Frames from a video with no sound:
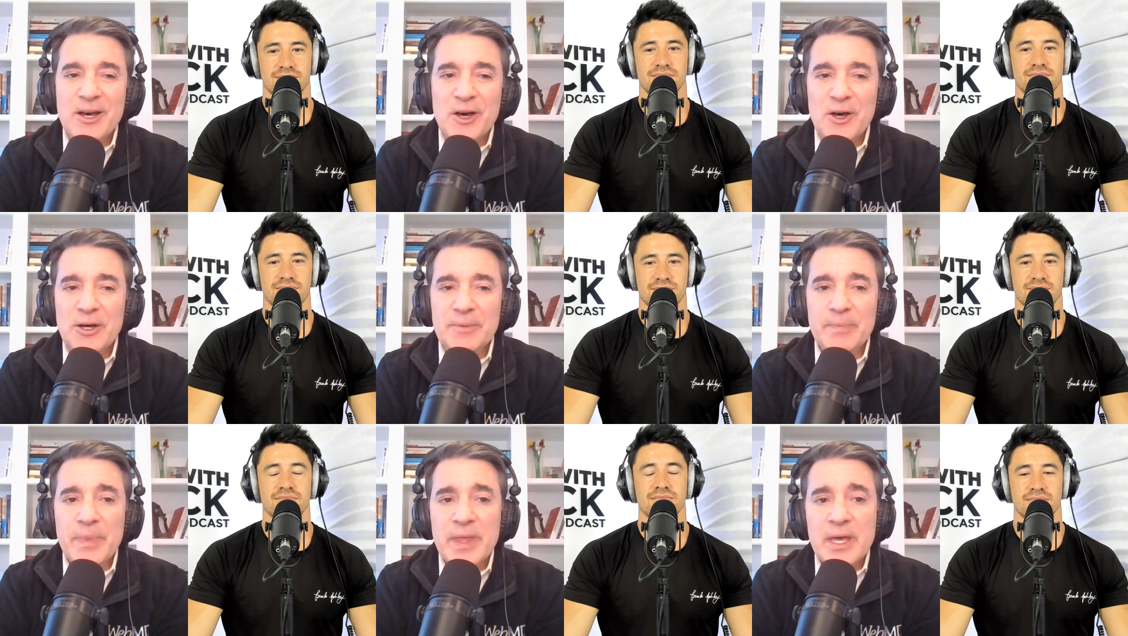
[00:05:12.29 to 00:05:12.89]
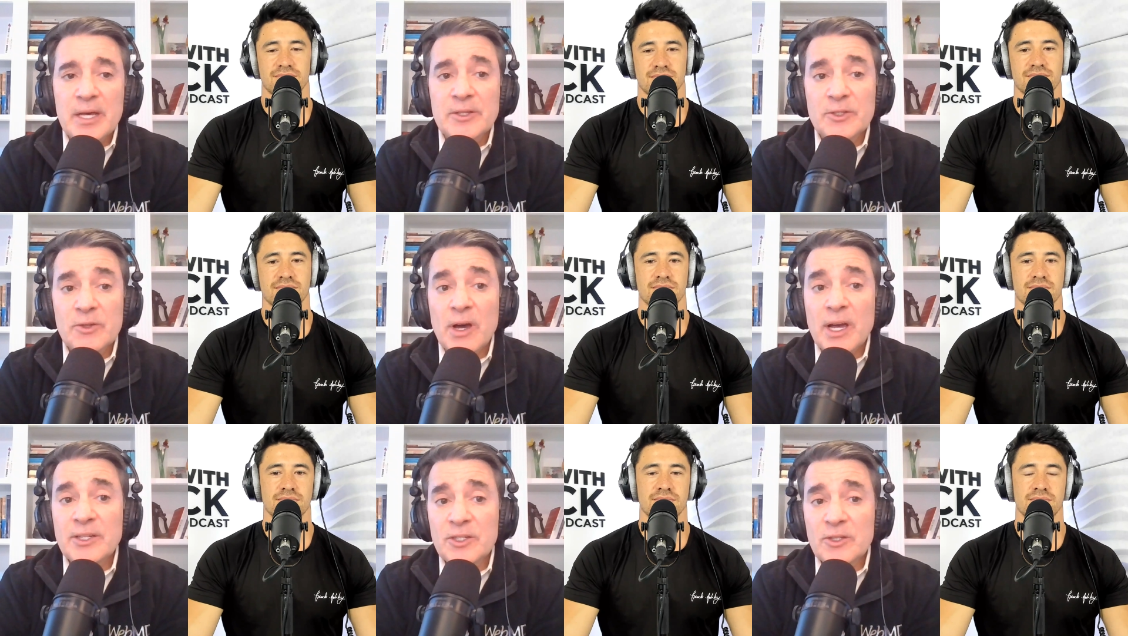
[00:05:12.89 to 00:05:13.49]
Speaker 1: Um, so
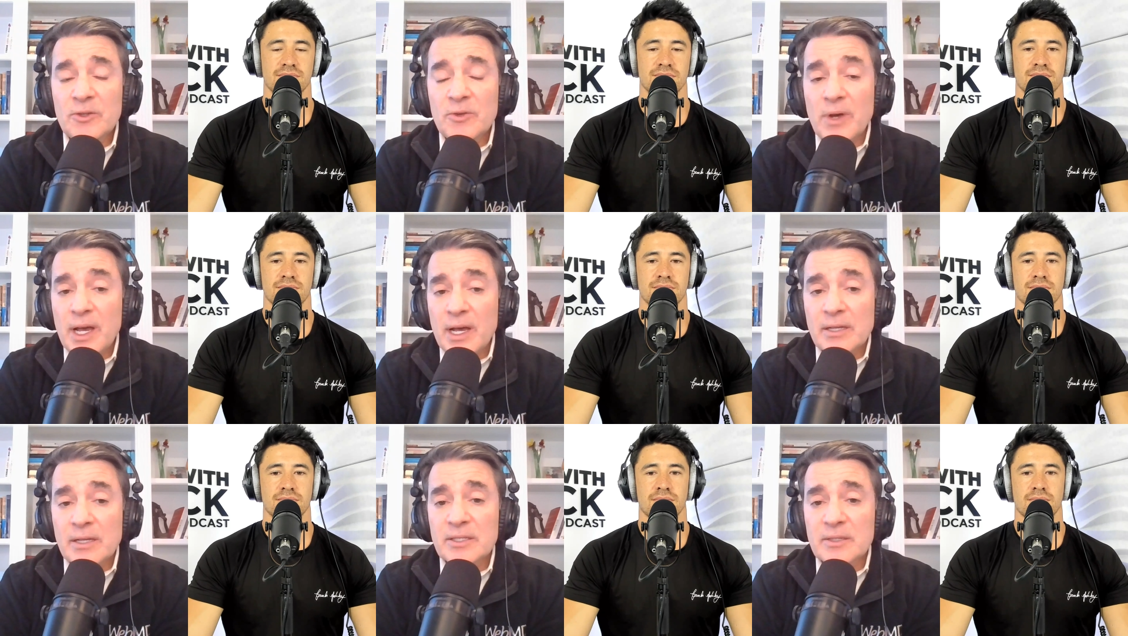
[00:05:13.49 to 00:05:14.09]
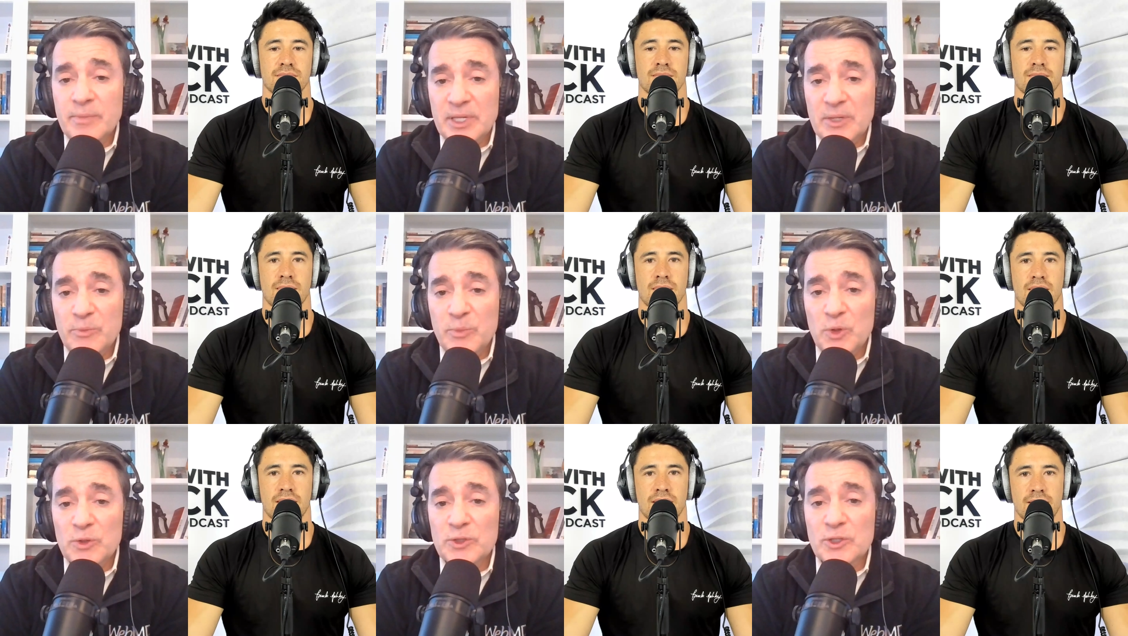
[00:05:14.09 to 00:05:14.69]
I do ask
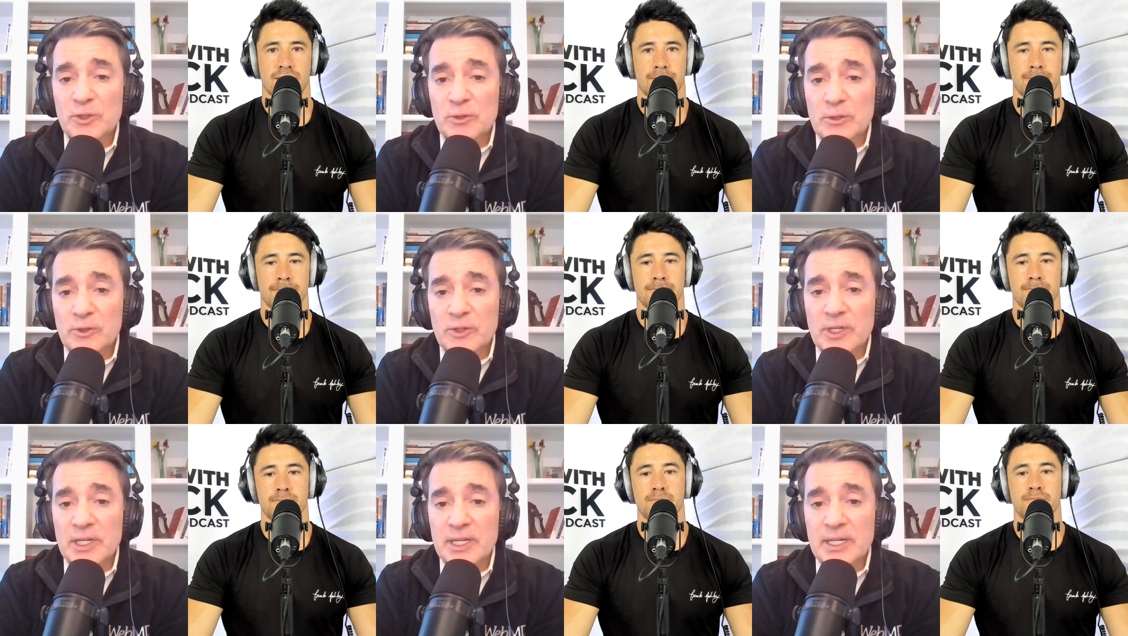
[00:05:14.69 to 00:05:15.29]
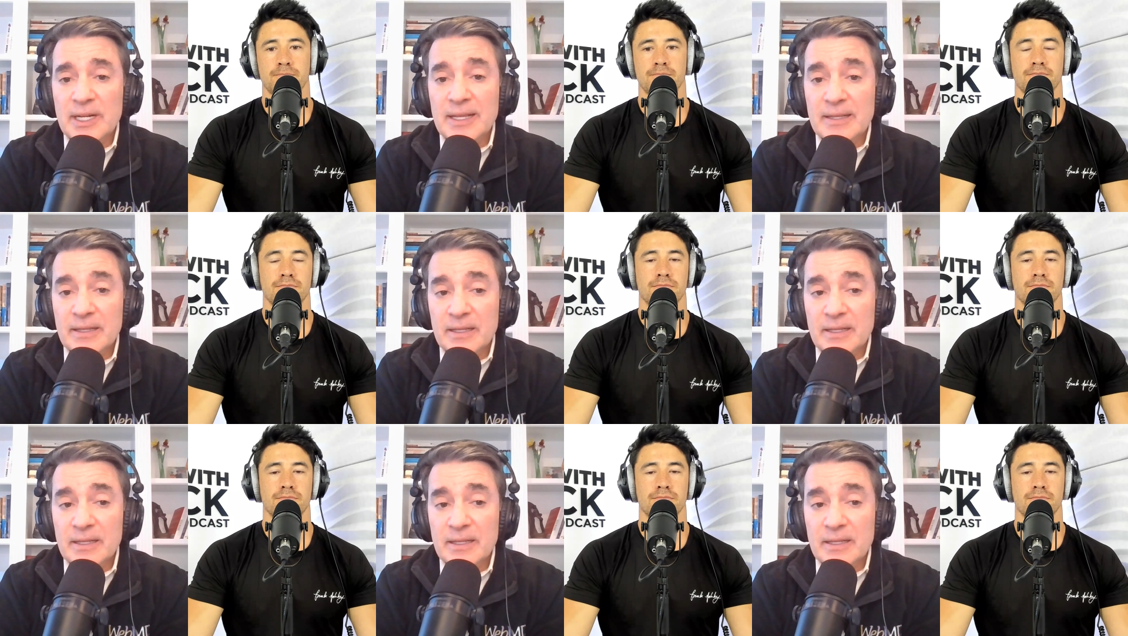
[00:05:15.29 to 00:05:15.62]
people to look at